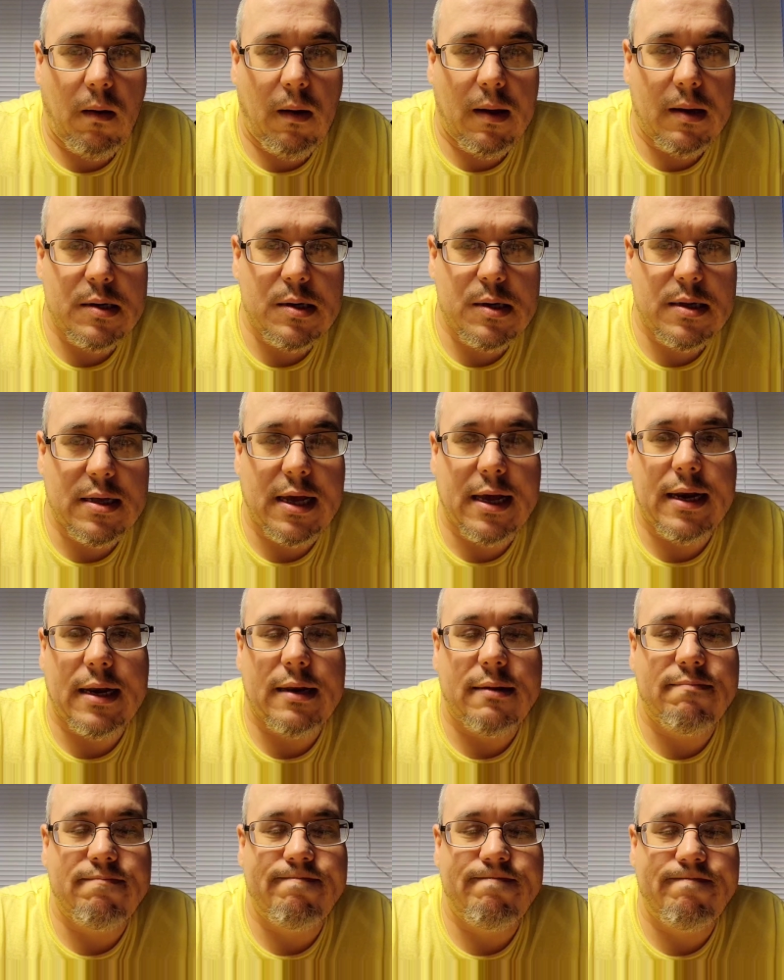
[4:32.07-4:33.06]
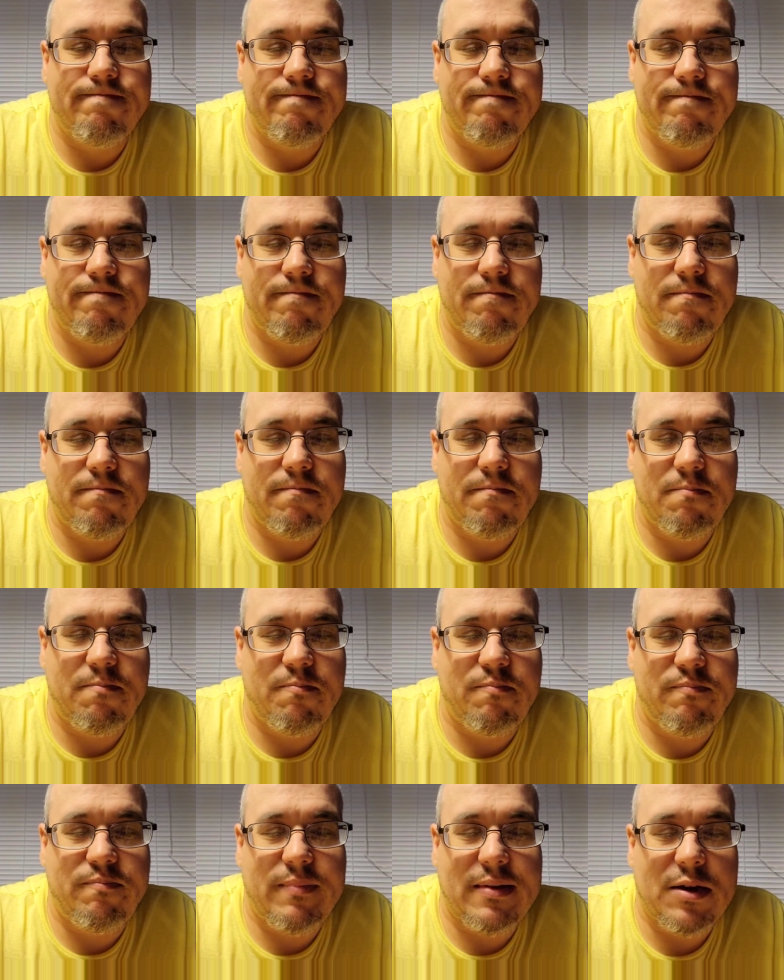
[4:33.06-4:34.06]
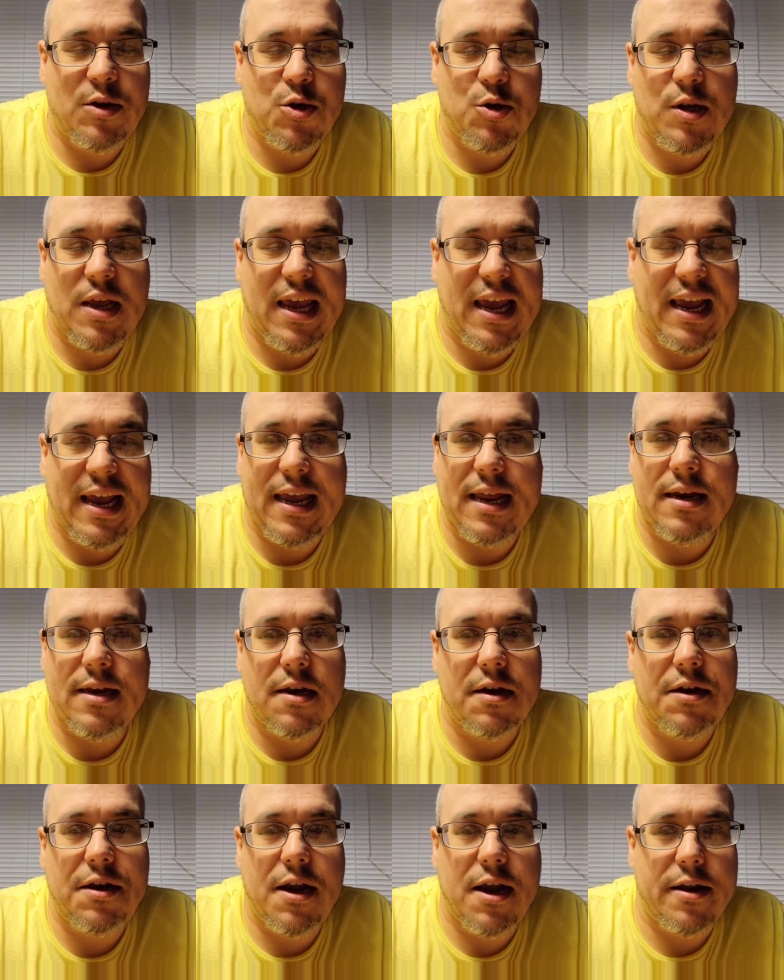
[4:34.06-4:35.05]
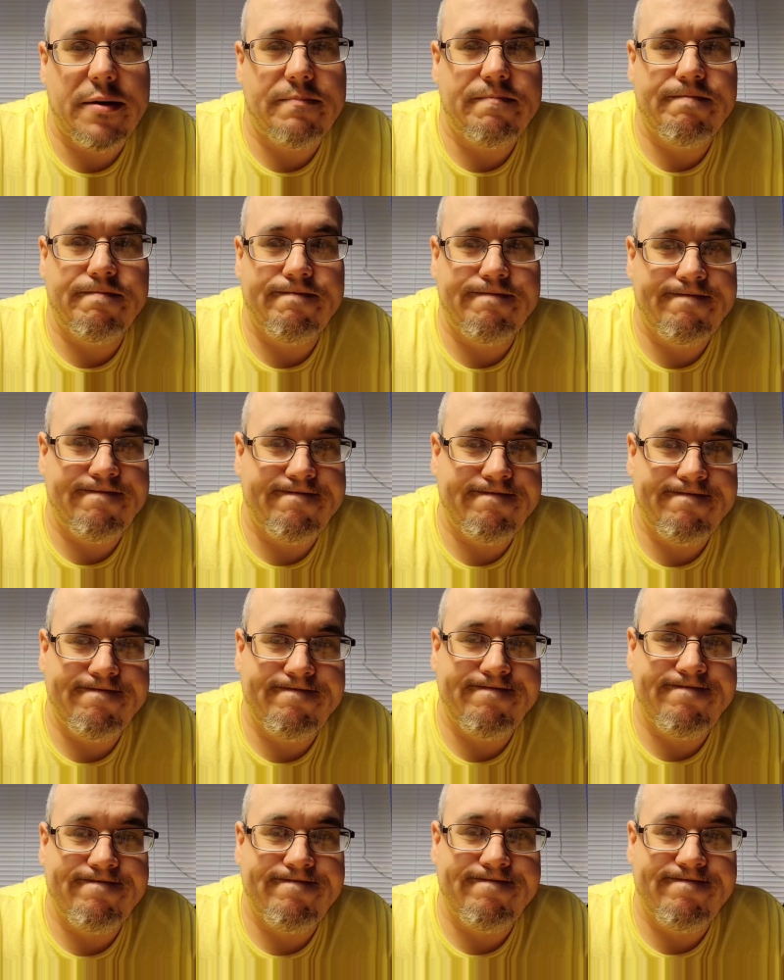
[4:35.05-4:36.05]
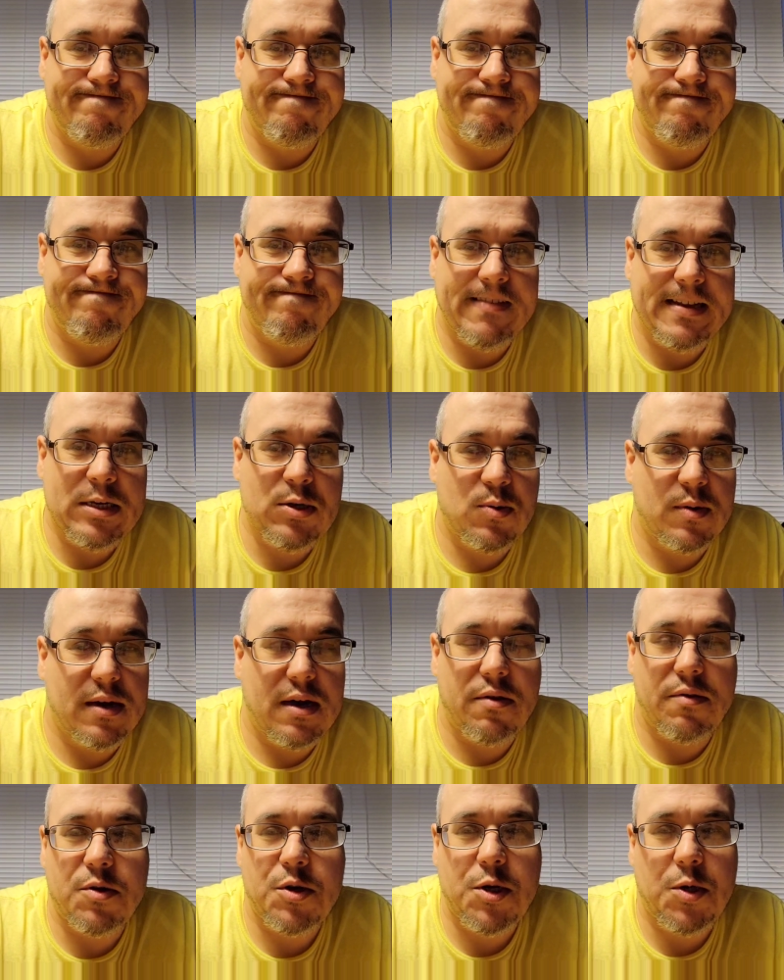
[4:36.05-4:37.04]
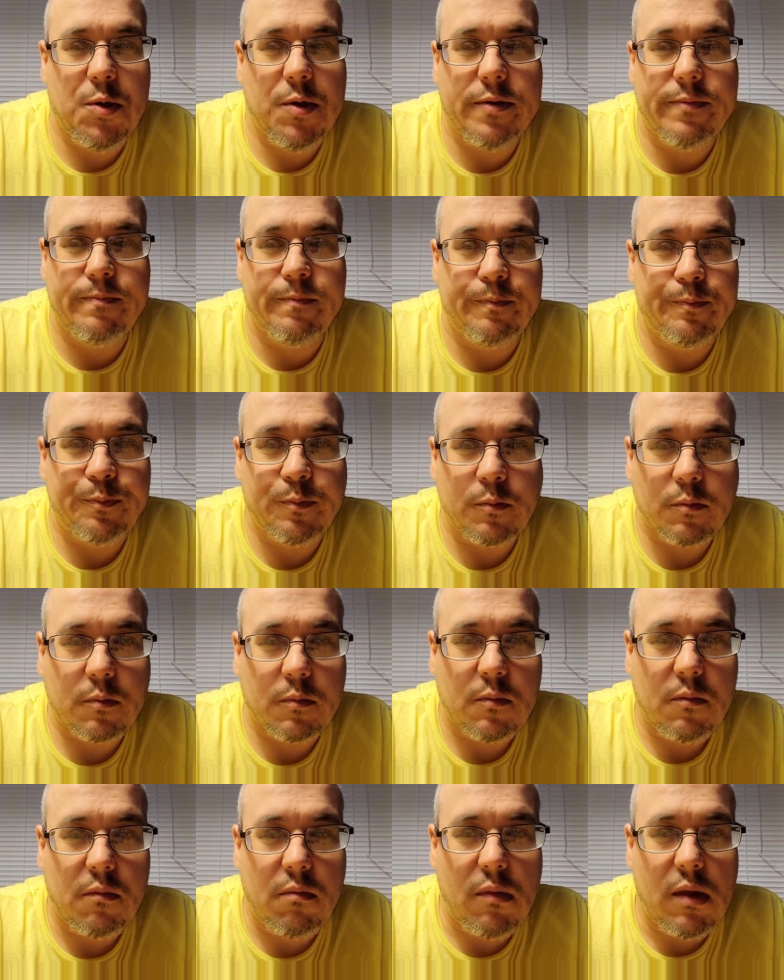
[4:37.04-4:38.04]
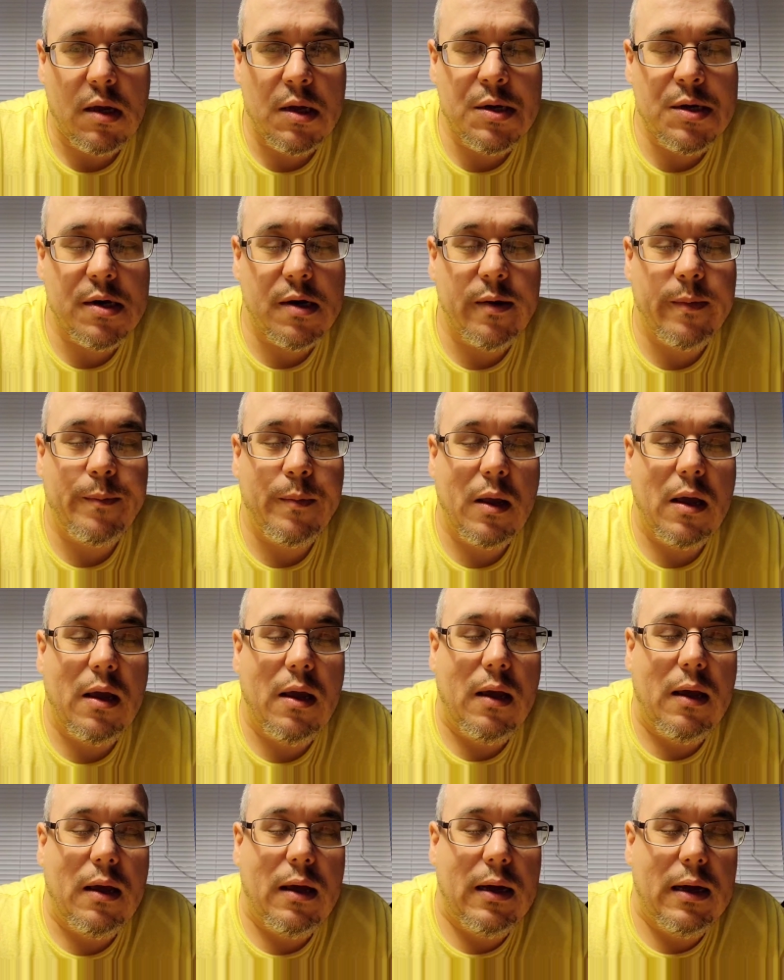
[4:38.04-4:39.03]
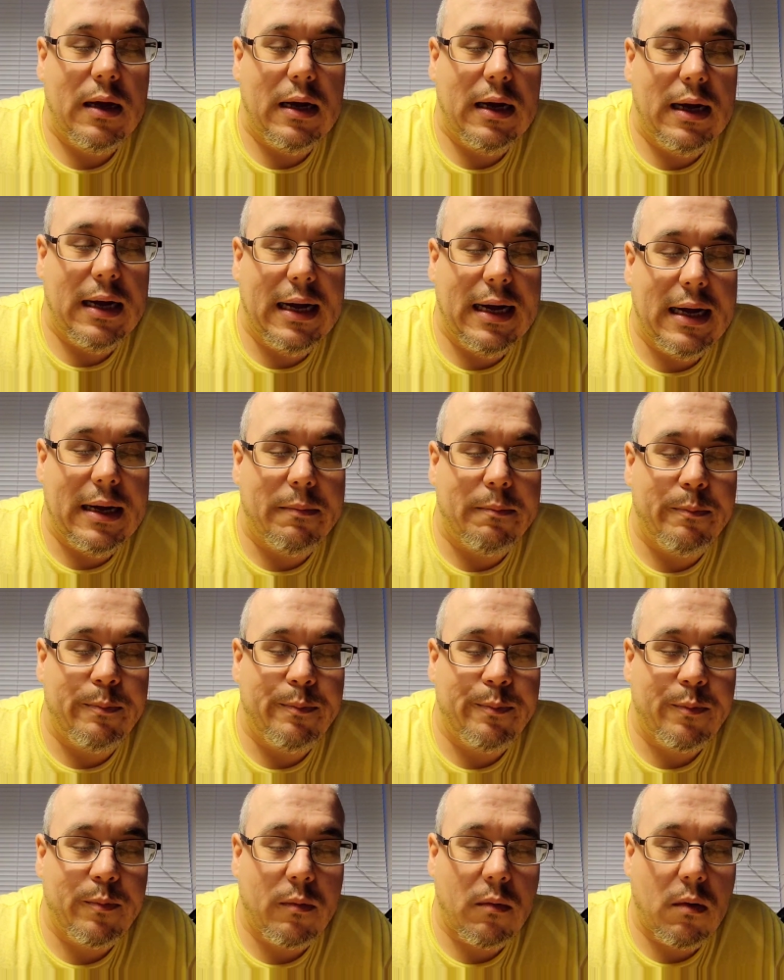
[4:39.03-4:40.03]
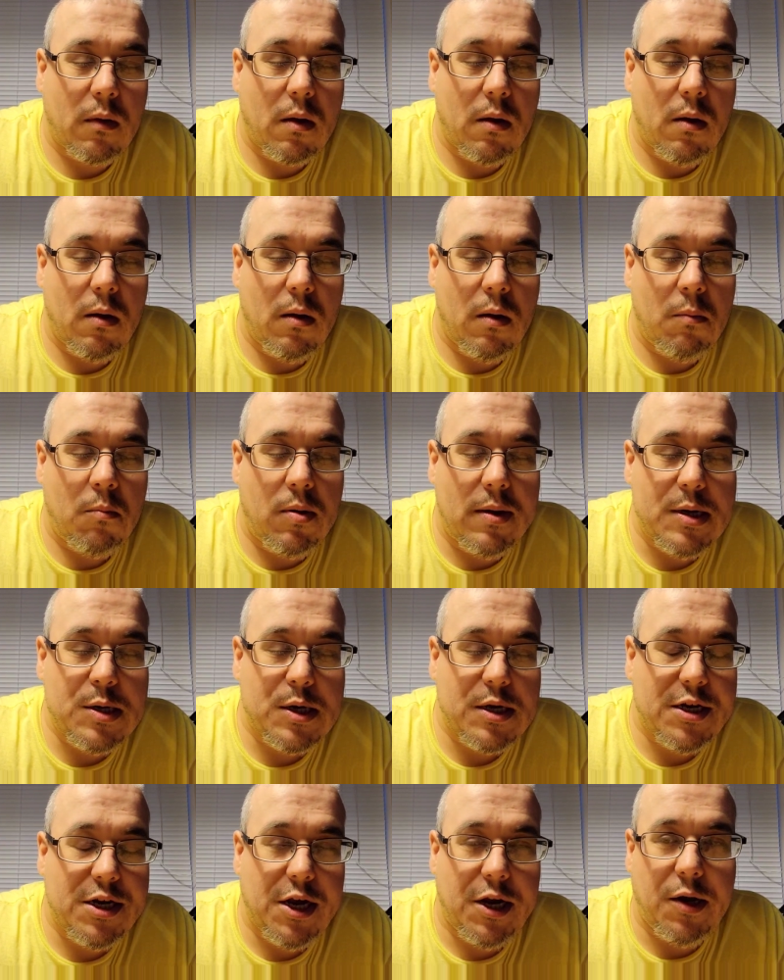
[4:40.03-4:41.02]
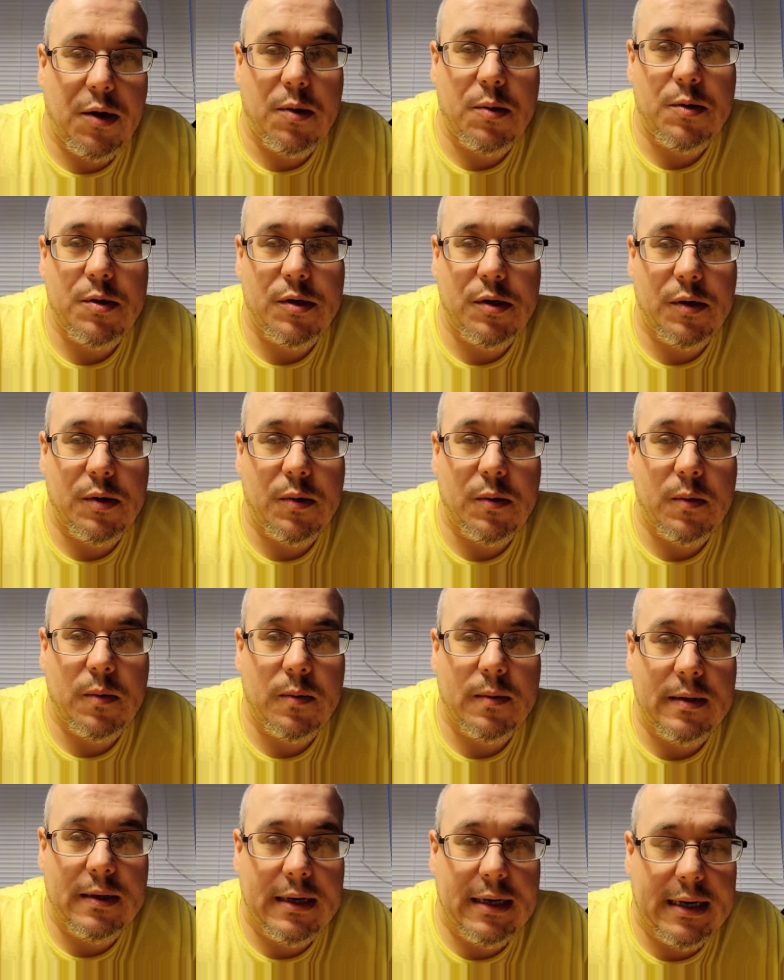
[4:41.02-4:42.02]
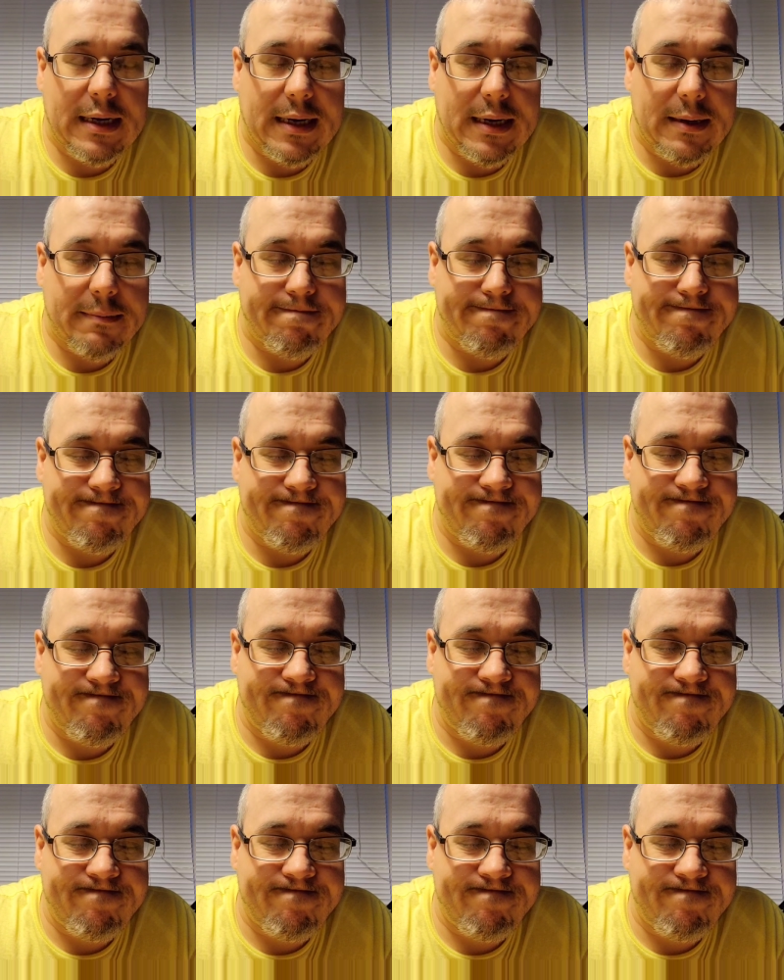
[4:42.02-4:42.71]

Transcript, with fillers: It's that they just can't get done yet. That's what others do it. So, um, please continue to um,